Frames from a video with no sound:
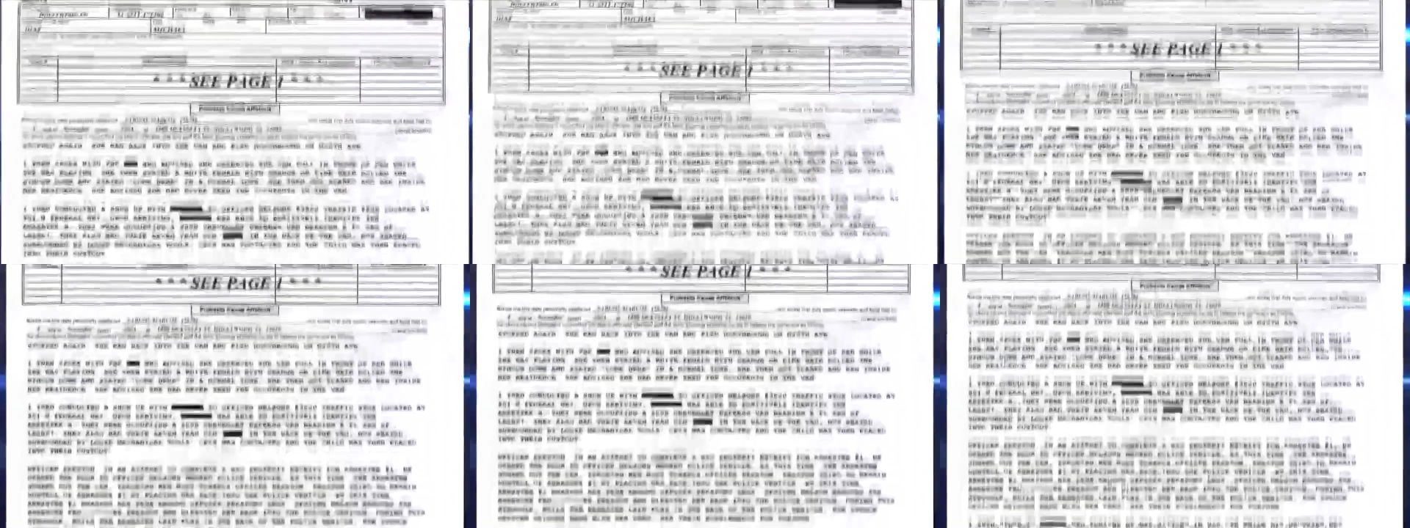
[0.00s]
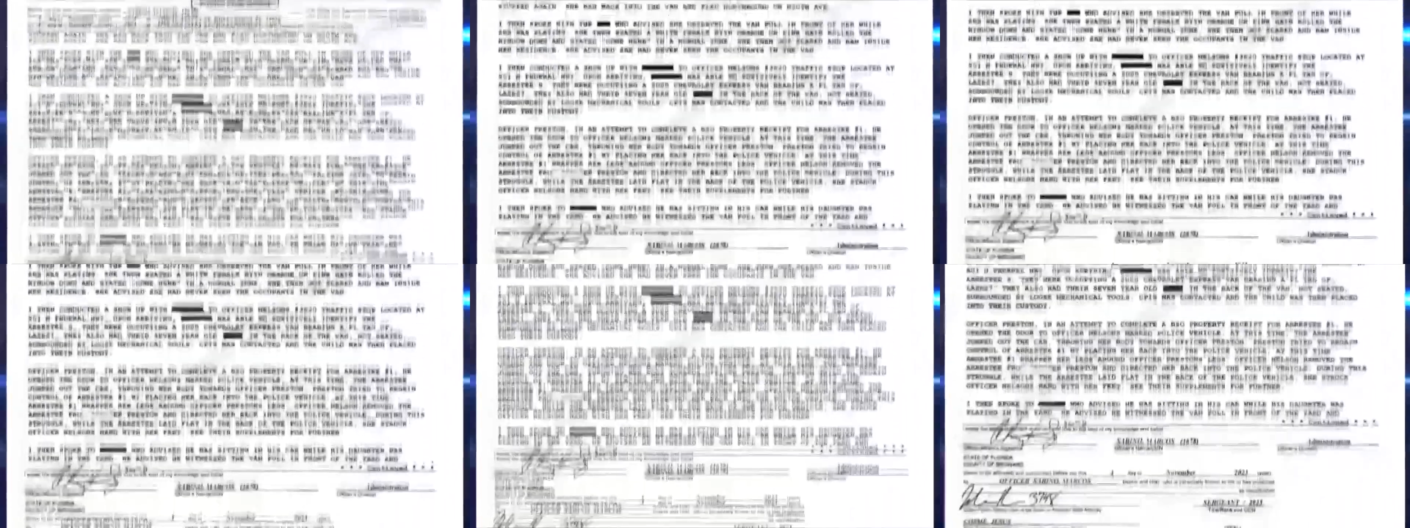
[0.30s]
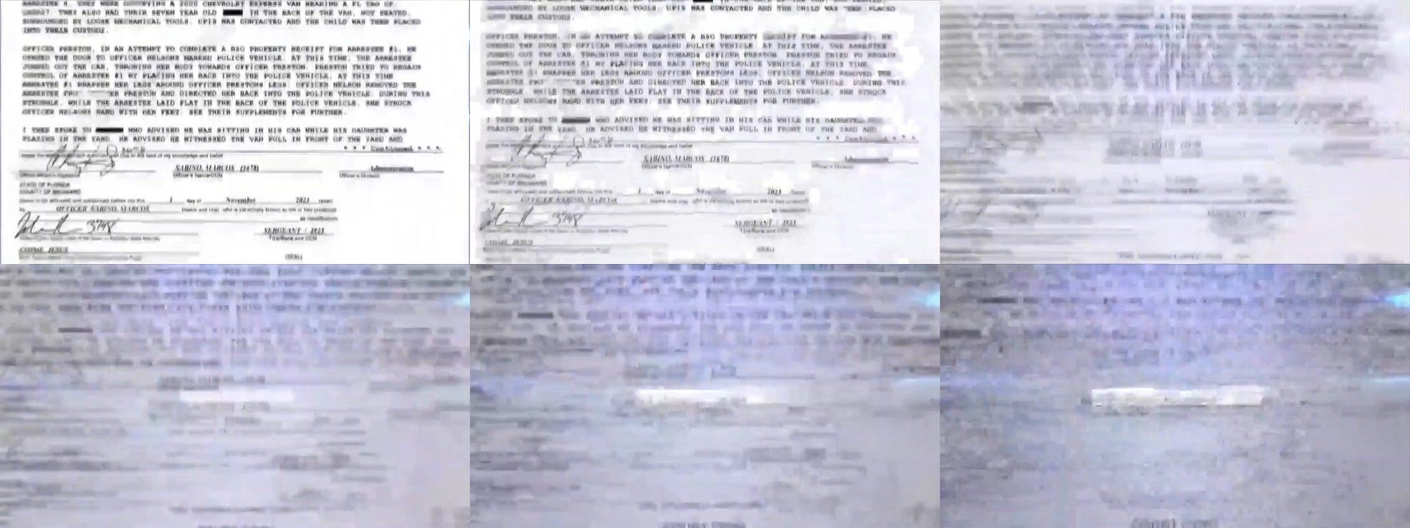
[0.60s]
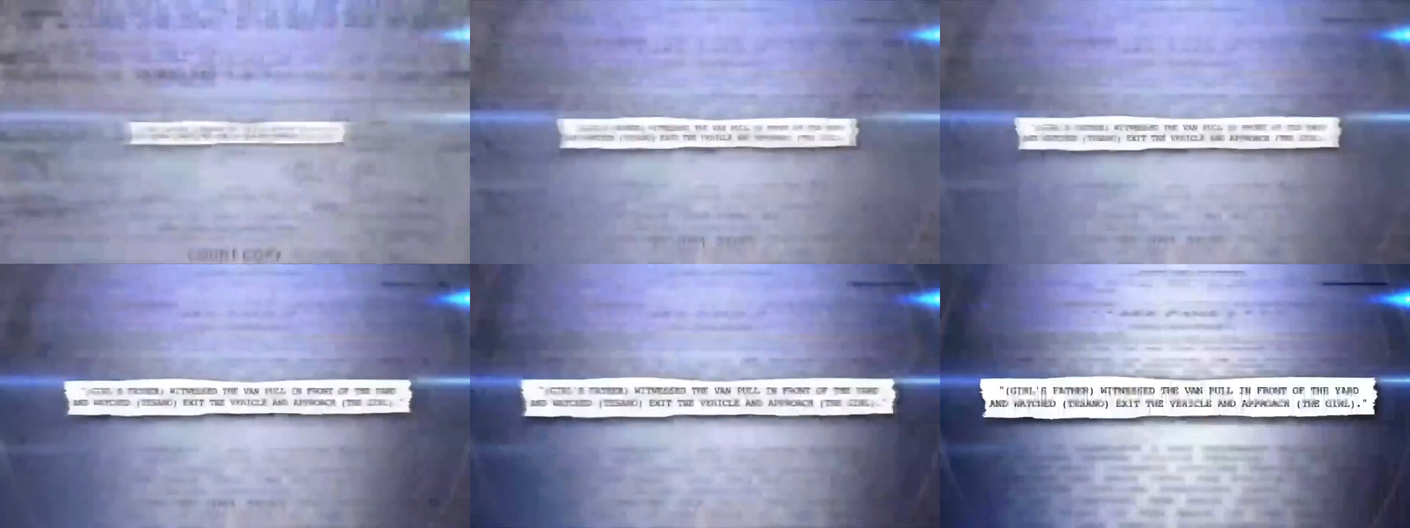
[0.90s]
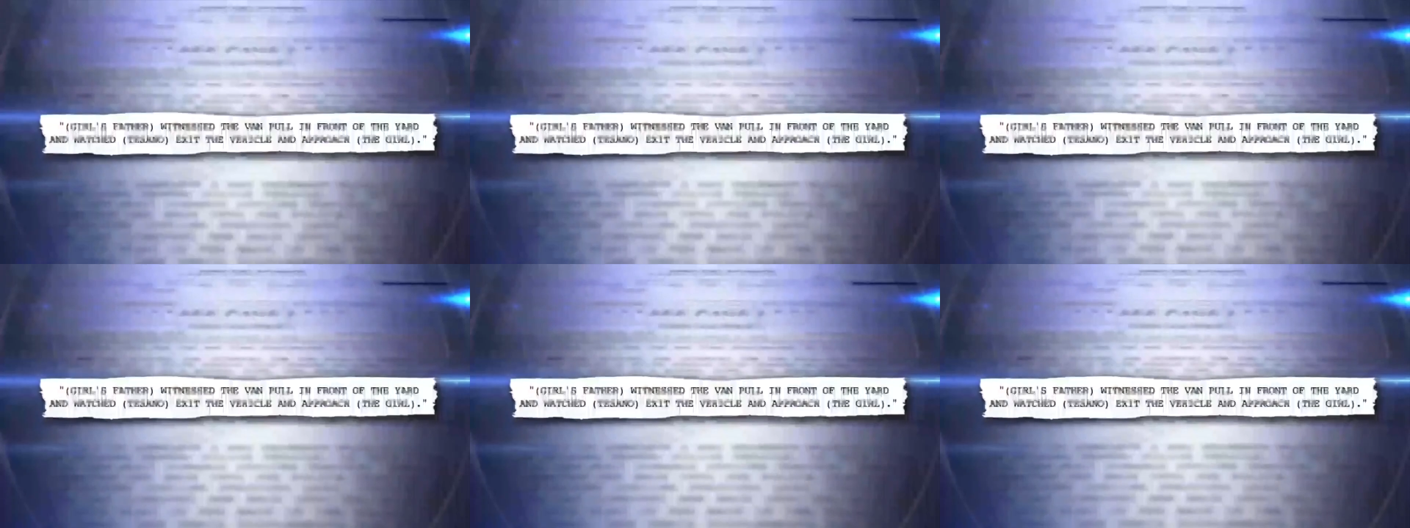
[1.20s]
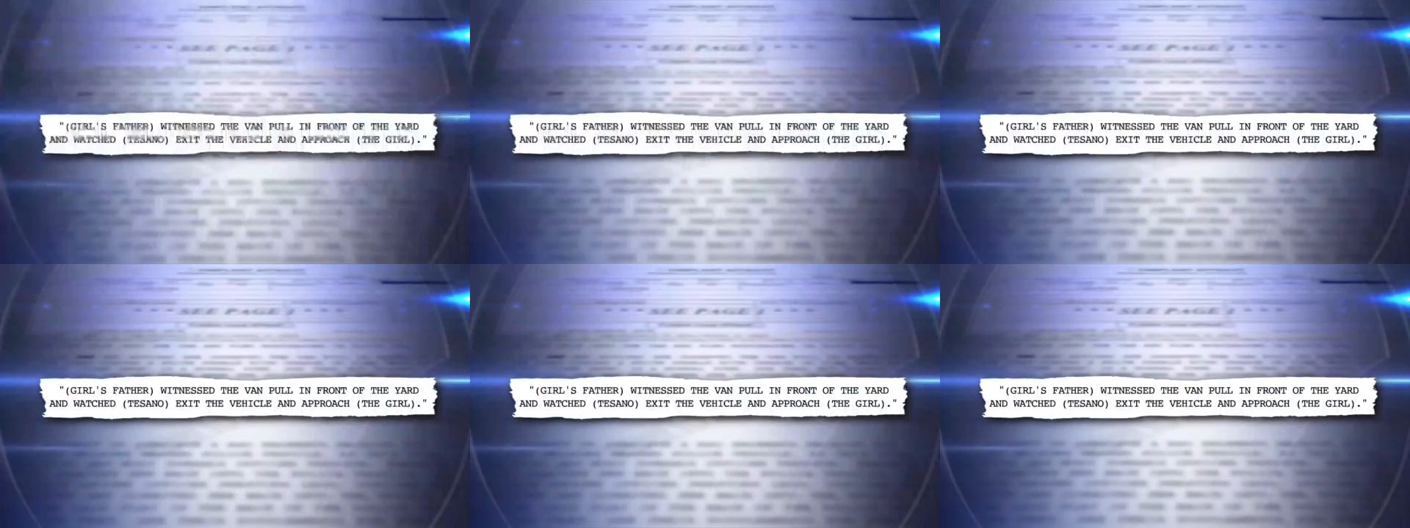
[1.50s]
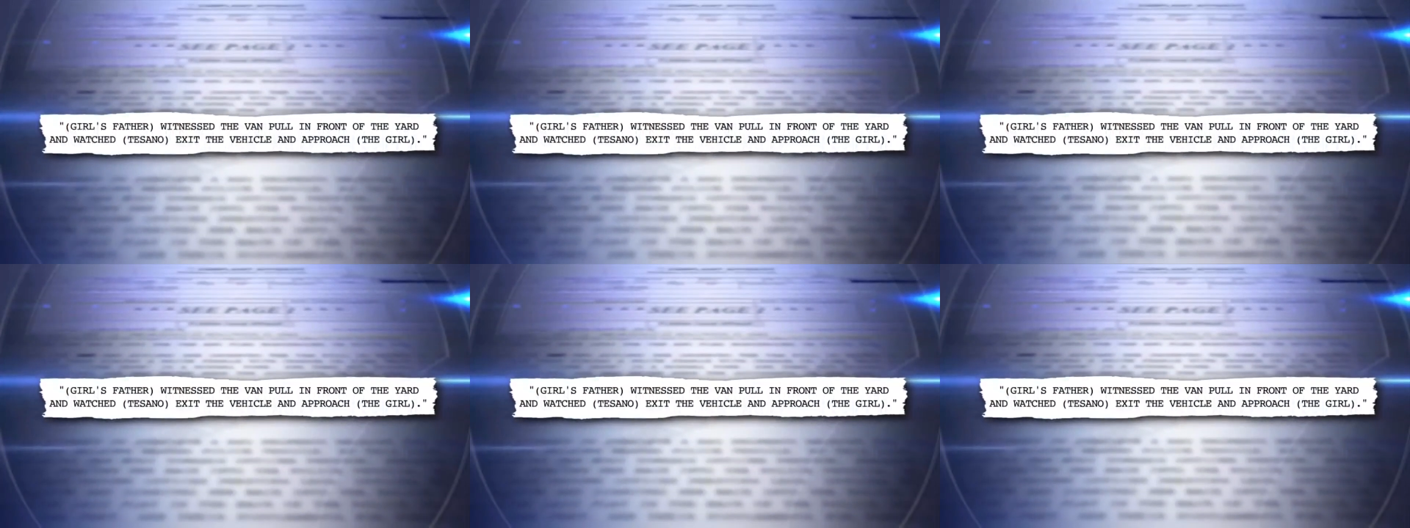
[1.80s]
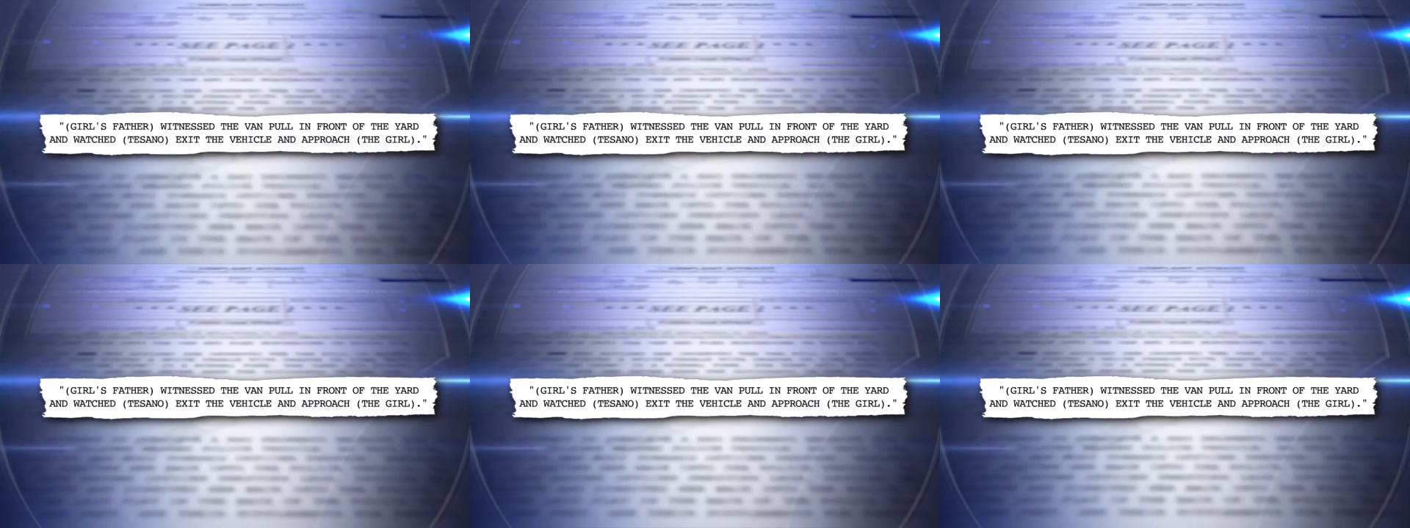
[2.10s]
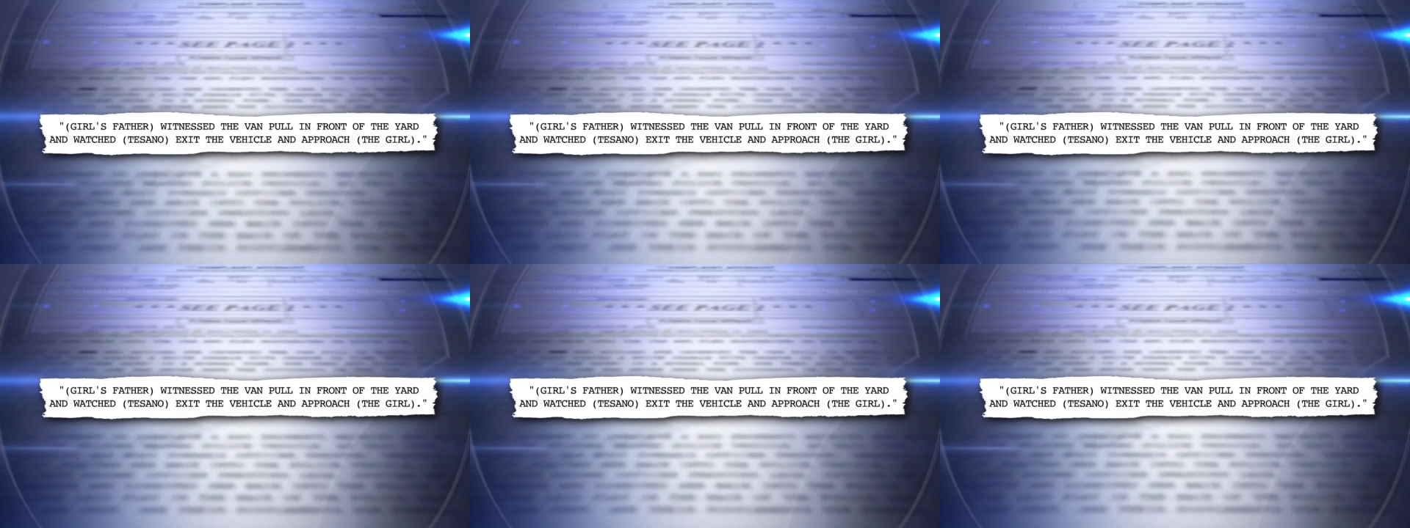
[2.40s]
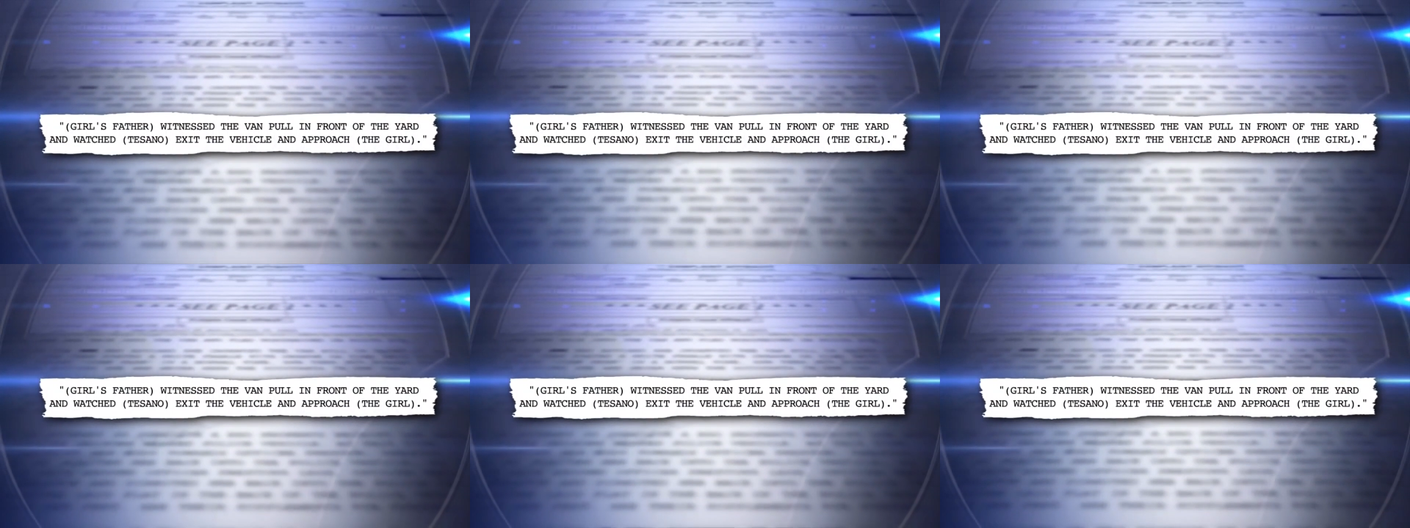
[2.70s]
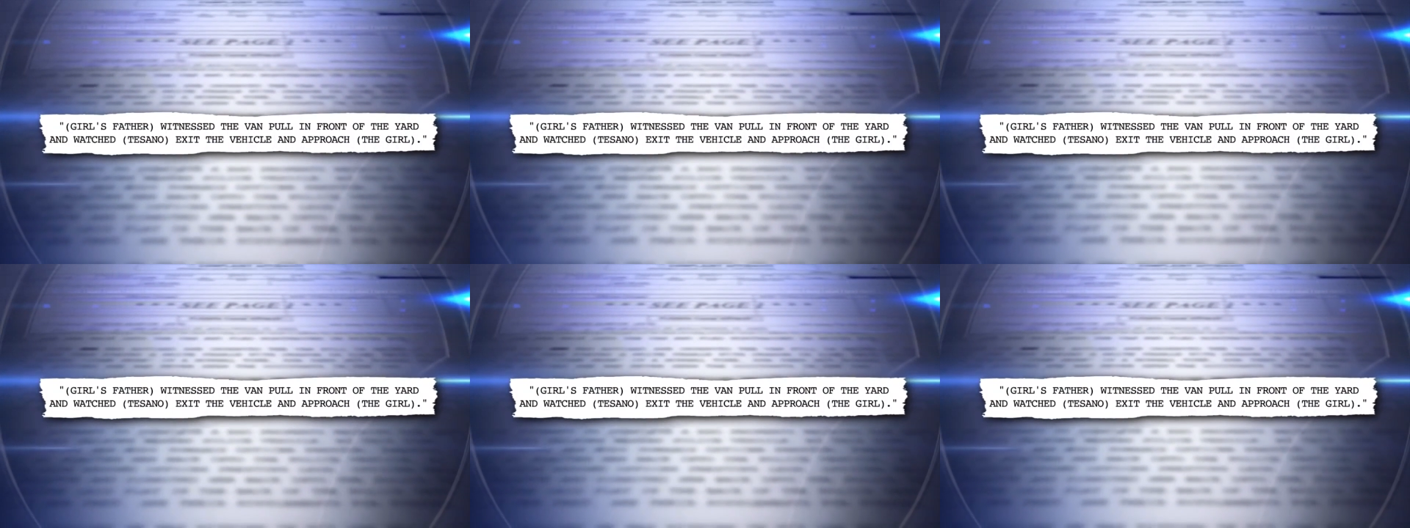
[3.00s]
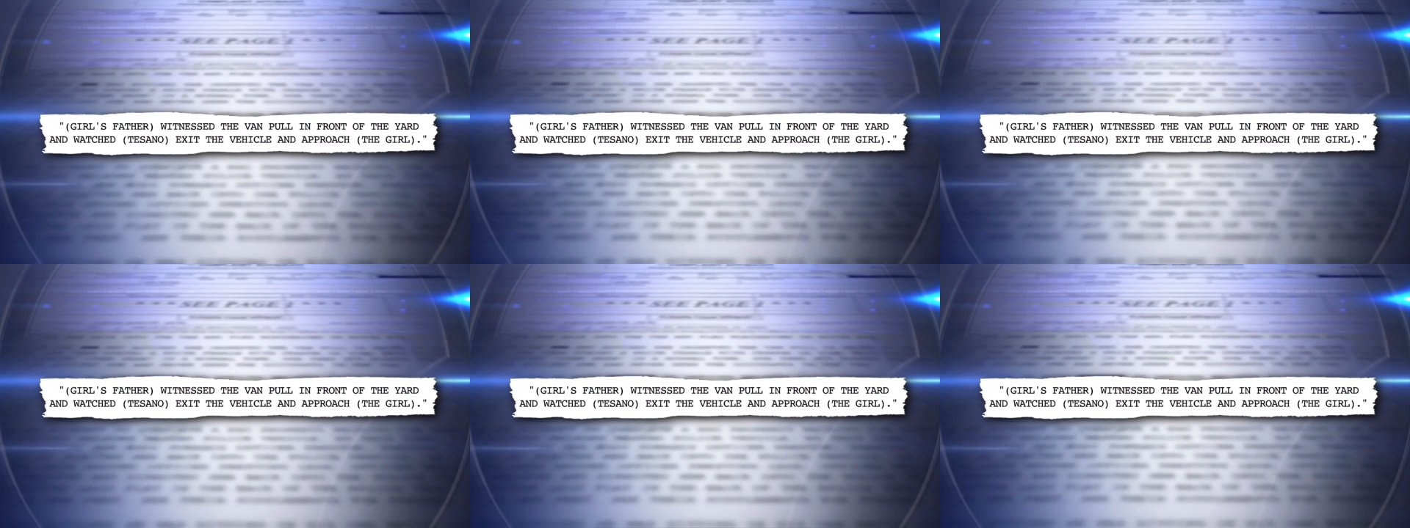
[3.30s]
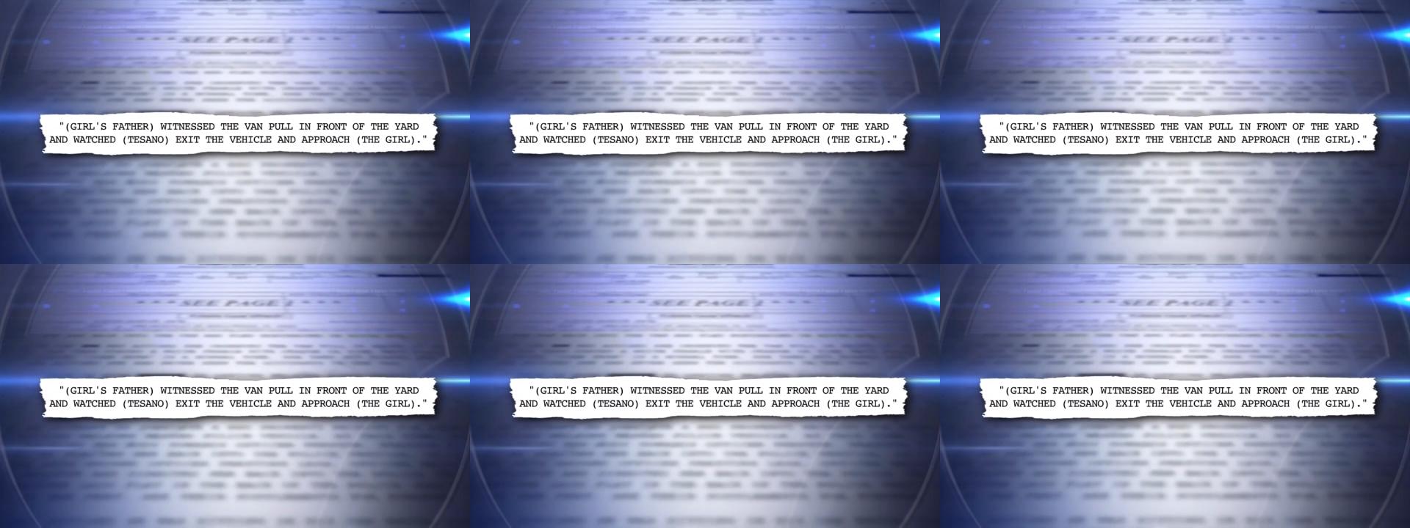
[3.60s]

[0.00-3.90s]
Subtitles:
(no speaker visible)